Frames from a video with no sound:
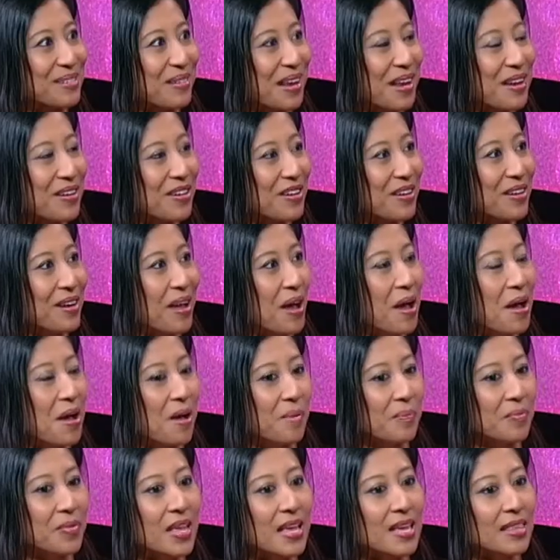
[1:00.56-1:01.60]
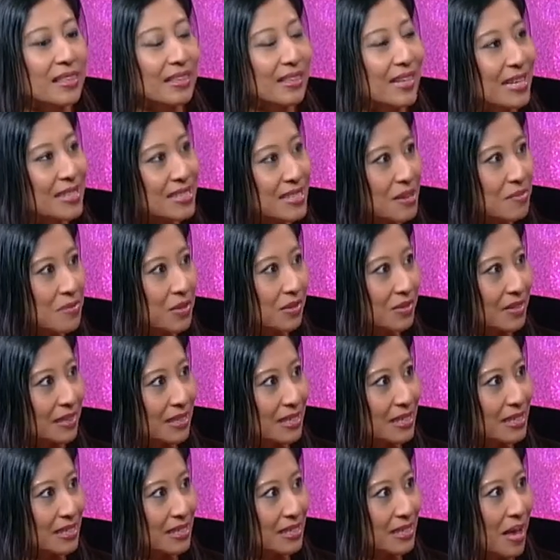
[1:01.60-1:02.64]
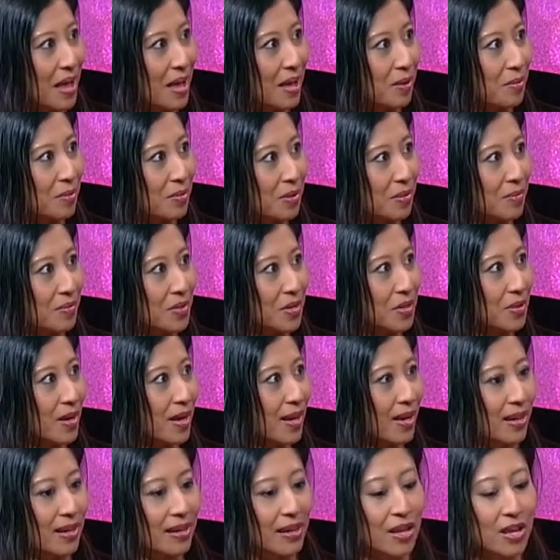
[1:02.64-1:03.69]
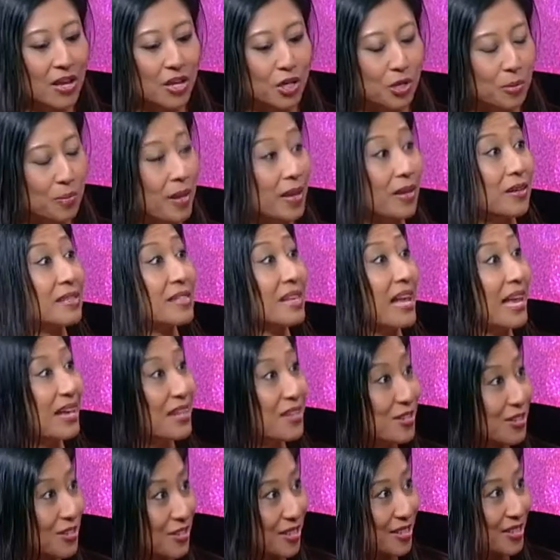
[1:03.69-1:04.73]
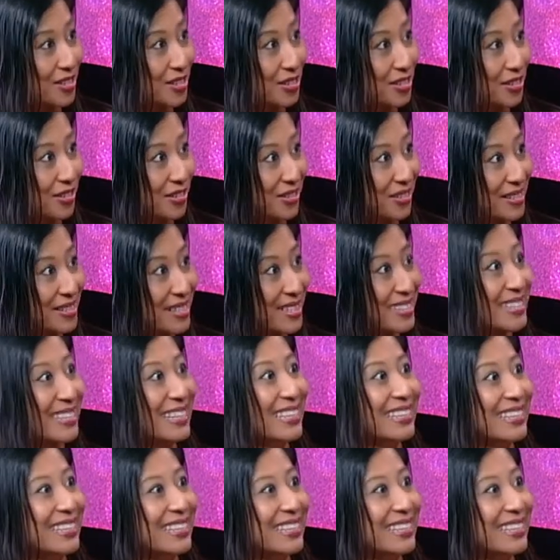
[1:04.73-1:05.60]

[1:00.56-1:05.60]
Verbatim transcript: I heard the last time you released an album, you had your parents and your sisters. Yes.